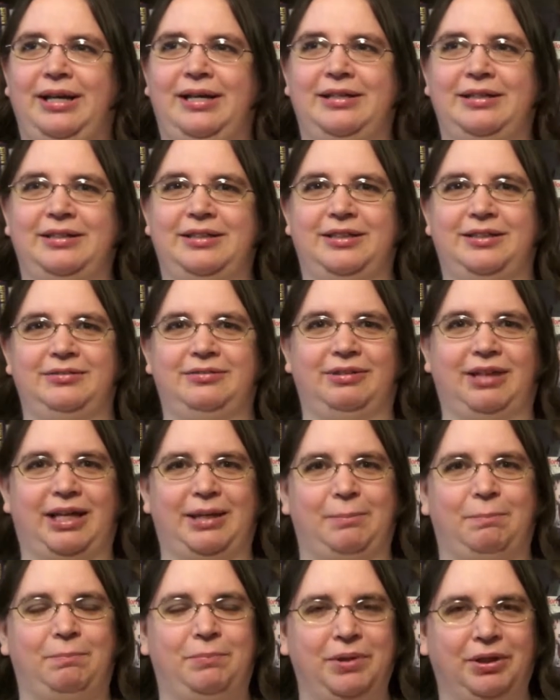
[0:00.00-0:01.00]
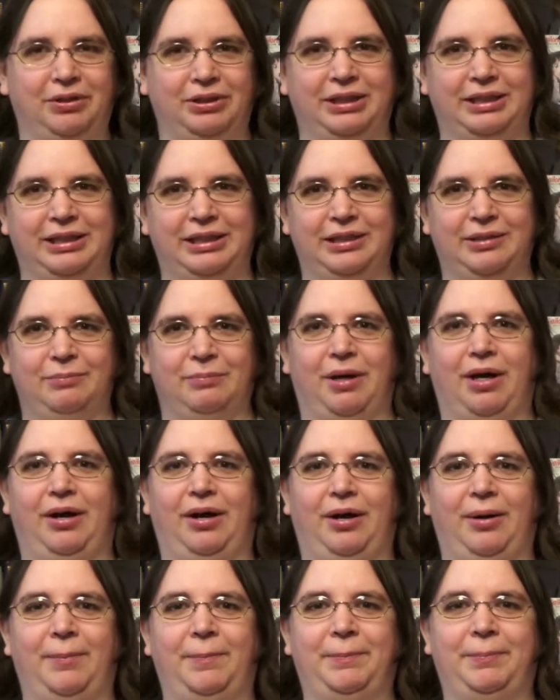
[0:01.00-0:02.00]
in like building him
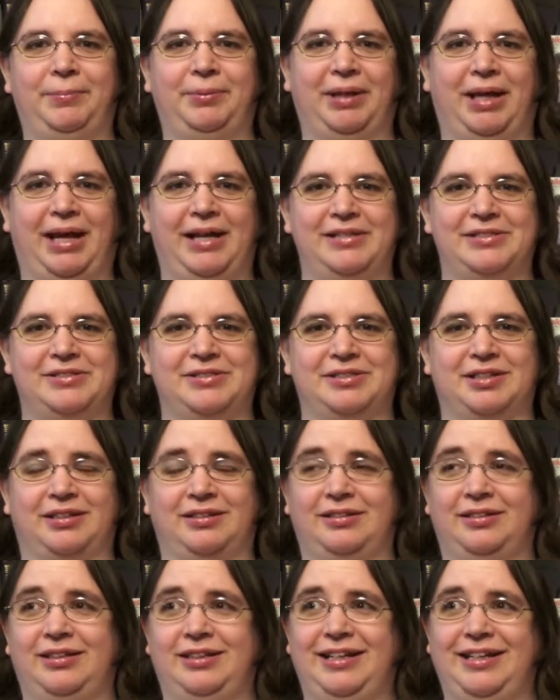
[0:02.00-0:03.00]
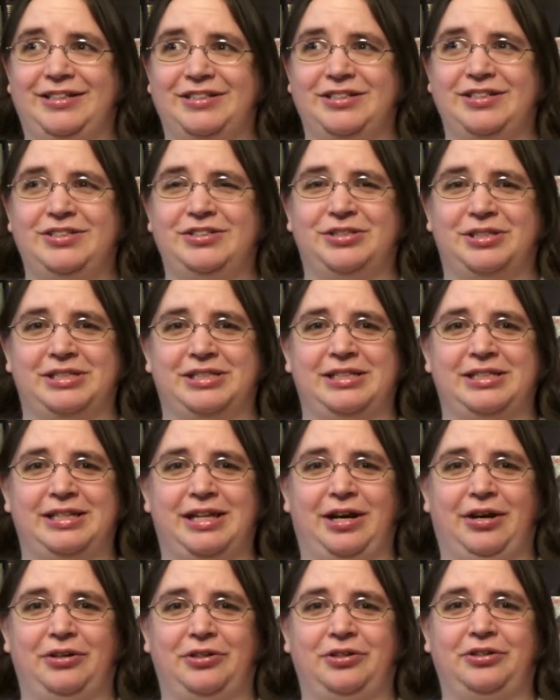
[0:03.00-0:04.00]
up as like an interesting
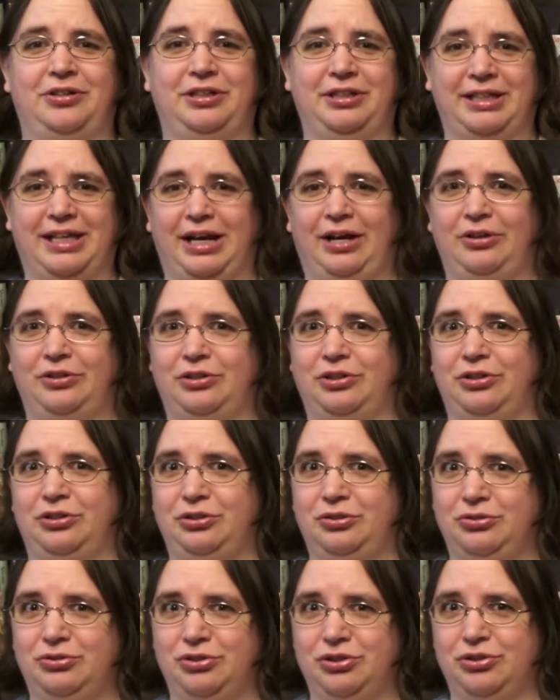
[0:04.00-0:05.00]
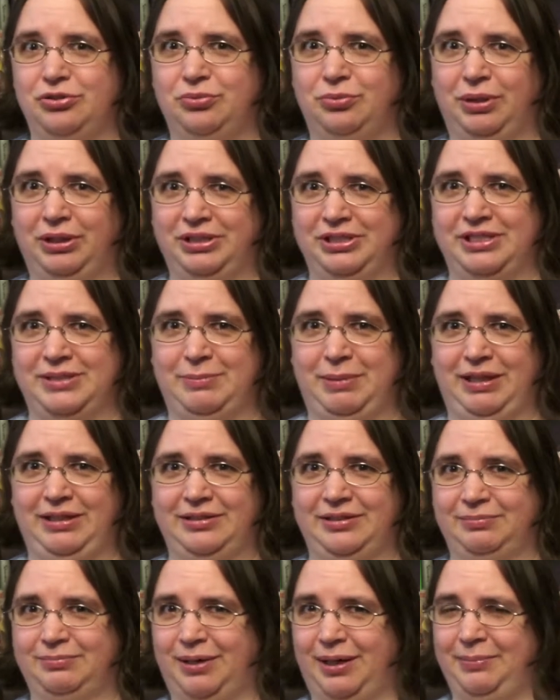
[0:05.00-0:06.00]
character, and a character you do want to
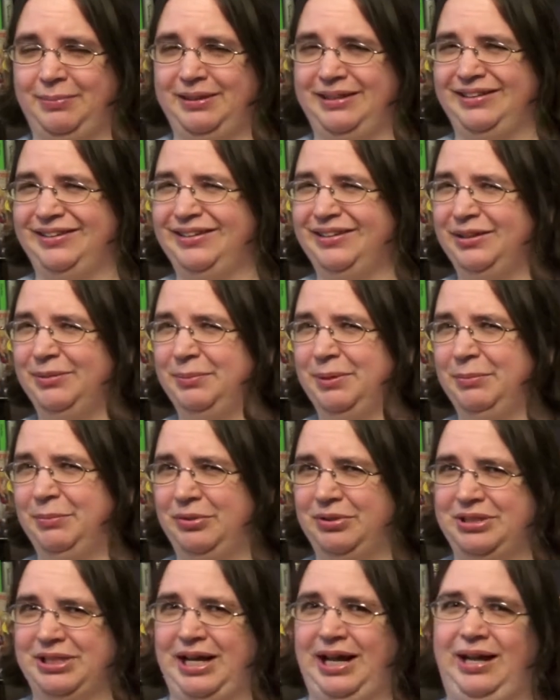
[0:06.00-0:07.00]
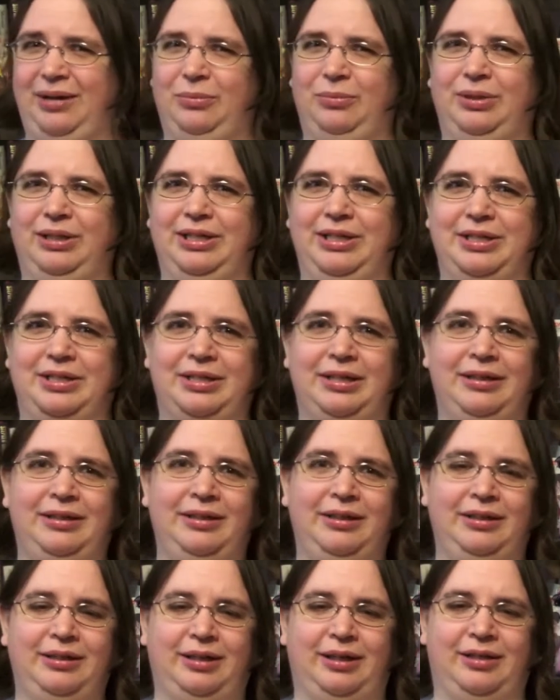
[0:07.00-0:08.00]
spend probably a little bit more time with,
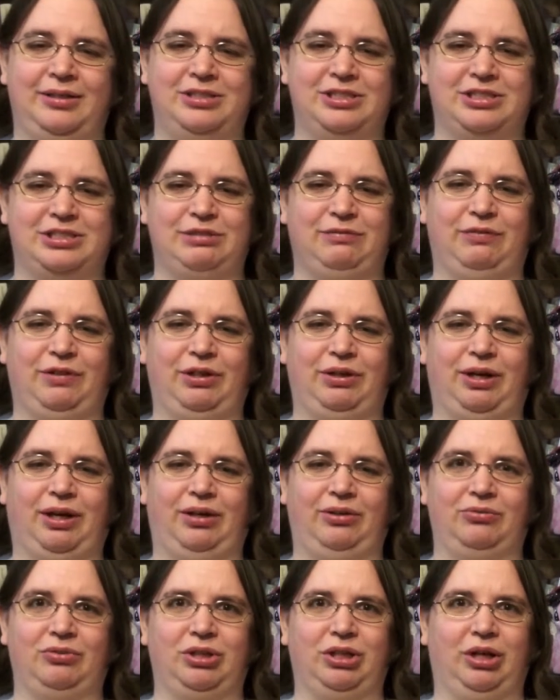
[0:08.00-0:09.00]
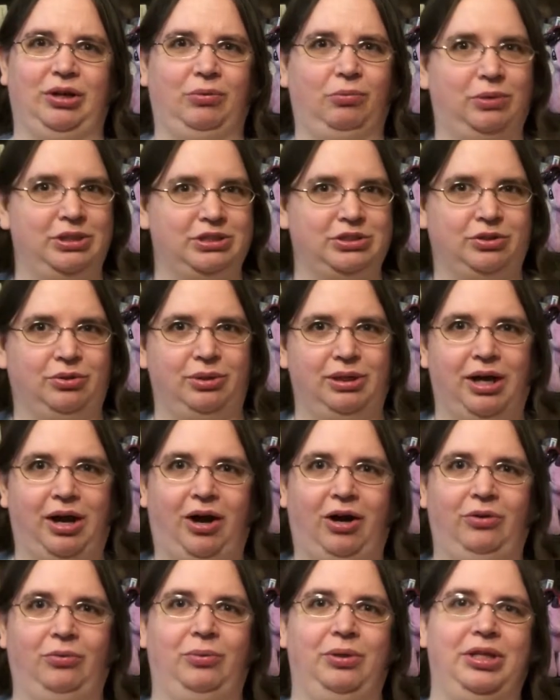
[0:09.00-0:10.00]
just to figure out, you know, what's going
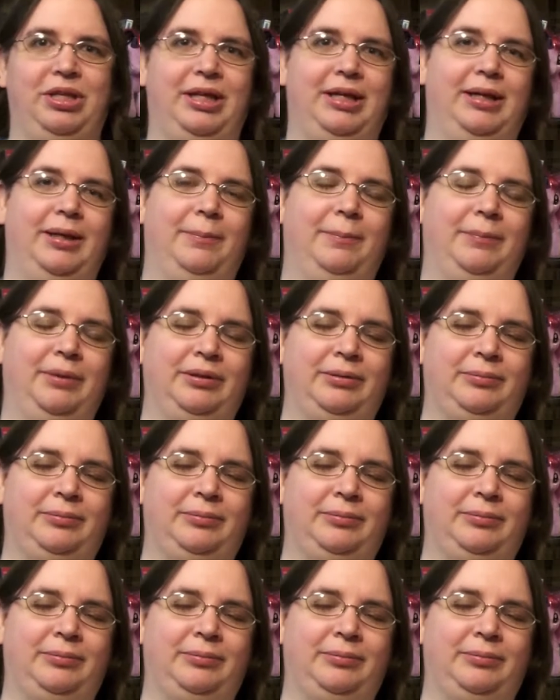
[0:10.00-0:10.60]
on with him.